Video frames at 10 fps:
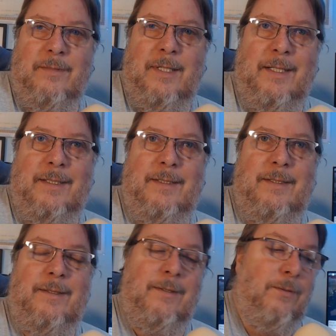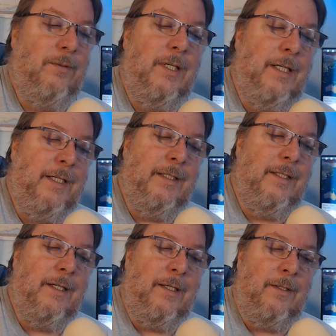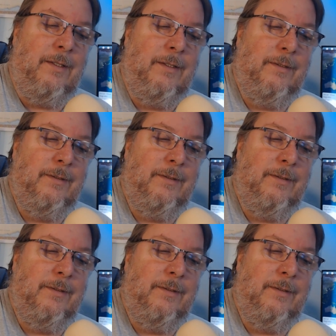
It's really the,